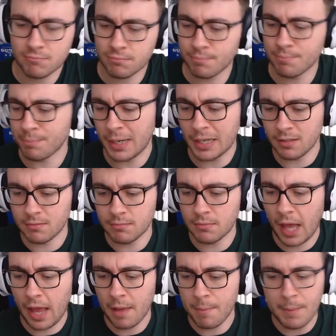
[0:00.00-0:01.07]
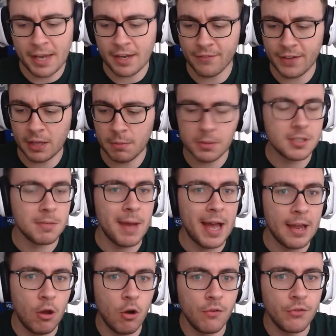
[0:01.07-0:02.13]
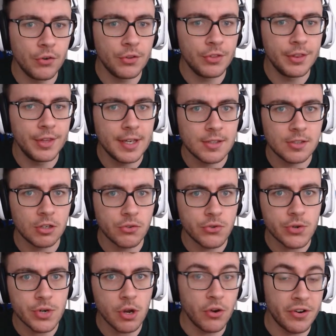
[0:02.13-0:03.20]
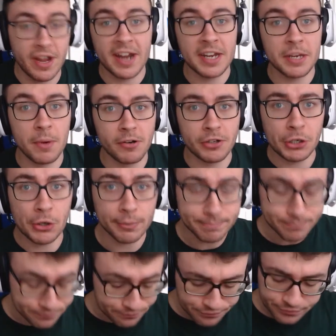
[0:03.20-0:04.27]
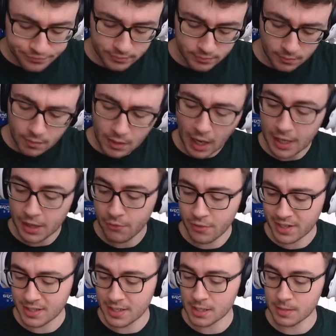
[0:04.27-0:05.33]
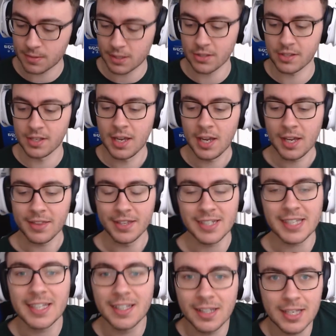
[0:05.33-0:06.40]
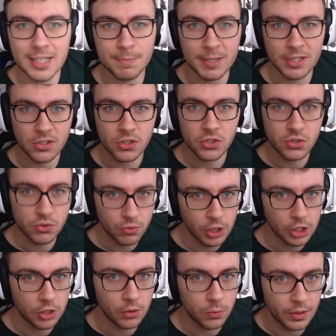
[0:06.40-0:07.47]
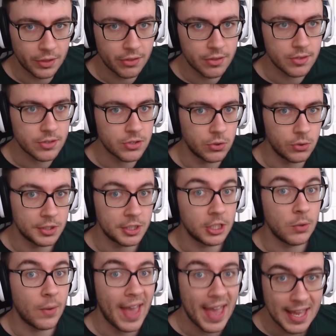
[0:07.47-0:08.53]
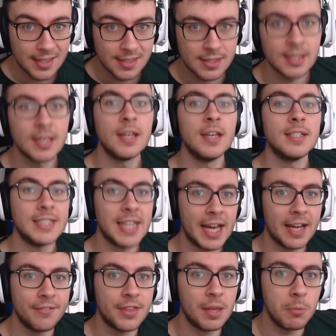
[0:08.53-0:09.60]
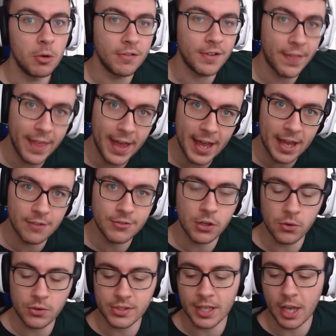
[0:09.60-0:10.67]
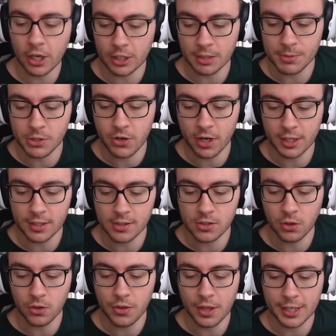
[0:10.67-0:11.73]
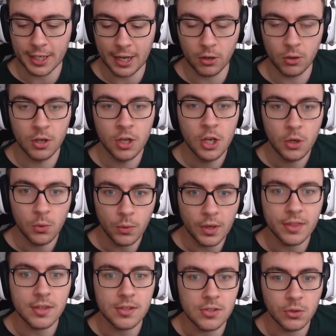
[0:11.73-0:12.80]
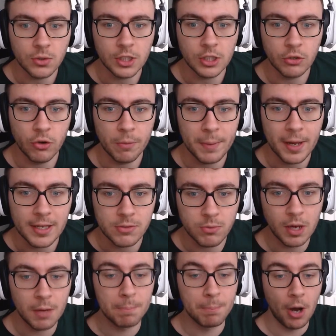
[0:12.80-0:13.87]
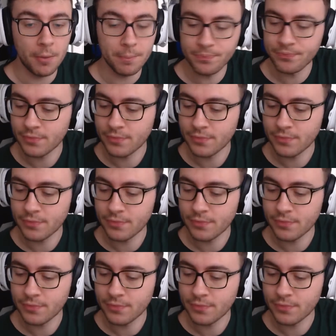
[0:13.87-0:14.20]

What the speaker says: been made available to buy over in this country or anywhere in Europe? And the reason is because the deal has been struck with Sony US to have them over there. Of course, they are going to be trying to sort that out with Sony Europe as well. But